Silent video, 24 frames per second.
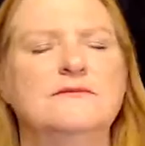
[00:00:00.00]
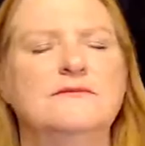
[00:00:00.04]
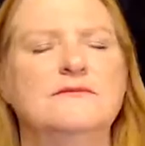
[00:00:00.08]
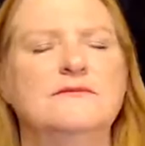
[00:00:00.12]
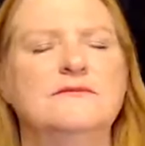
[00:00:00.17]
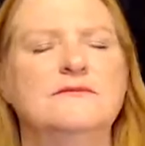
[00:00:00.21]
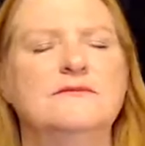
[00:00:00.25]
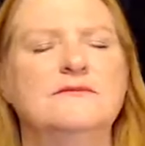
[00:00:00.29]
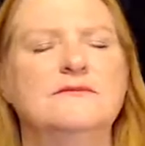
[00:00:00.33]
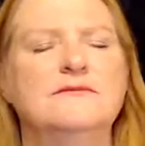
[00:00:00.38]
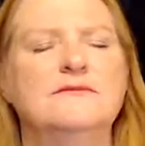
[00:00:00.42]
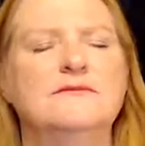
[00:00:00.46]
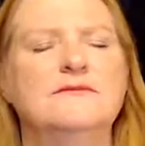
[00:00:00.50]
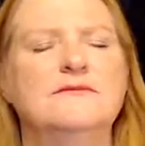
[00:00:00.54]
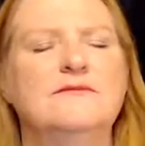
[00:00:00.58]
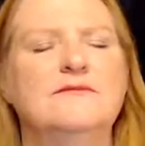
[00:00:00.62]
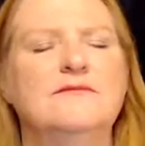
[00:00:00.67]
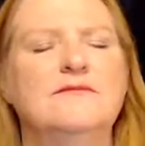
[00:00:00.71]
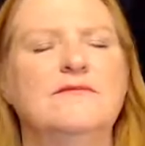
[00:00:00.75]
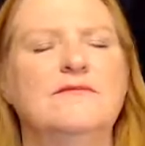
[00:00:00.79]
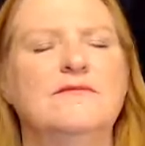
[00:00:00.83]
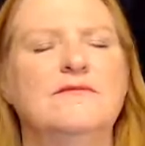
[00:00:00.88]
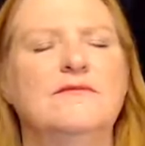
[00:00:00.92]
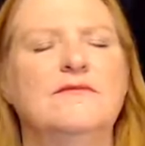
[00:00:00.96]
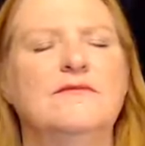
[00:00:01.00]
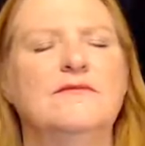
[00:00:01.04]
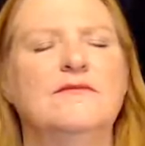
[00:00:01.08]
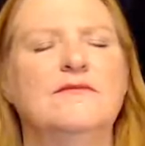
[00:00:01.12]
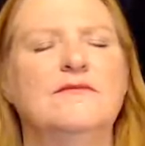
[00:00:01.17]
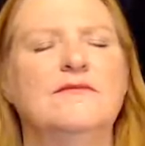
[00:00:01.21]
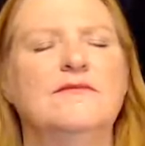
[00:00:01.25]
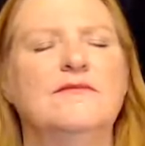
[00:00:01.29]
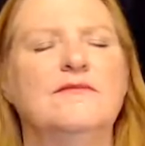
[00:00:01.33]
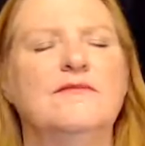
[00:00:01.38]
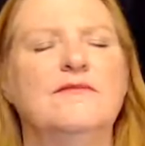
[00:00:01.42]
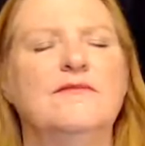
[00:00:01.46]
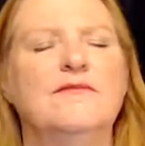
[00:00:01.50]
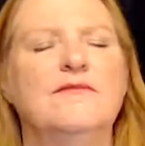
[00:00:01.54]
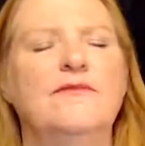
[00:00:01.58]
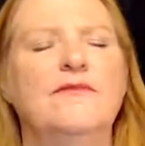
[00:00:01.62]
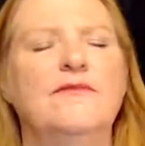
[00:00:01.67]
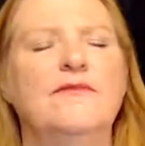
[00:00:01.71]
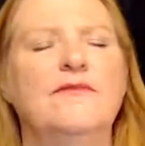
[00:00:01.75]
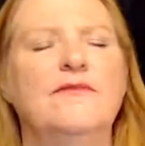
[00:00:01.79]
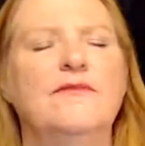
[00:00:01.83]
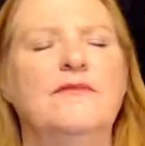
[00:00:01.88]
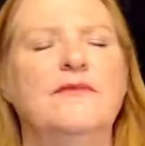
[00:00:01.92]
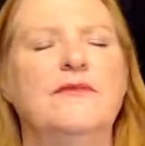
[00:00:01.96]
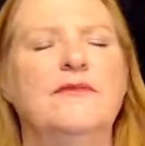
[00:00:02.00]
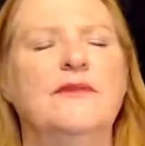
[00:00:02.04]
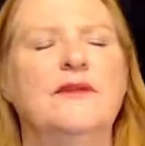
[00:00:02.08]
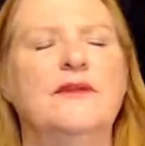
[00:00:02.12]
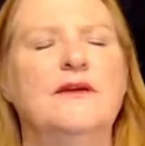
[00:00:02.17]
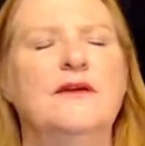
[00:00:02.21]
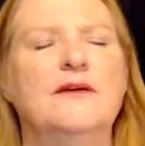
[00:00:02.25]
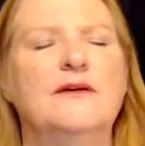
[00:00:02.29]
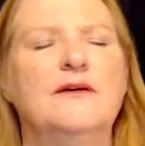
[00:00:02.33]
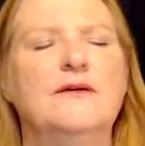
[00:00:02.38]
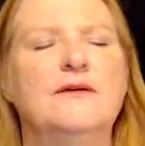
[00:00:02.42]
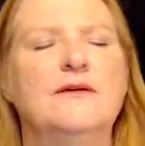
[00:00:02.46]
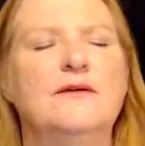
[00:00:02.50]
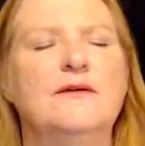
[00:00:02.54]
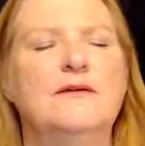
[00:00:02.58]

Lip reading: (silence)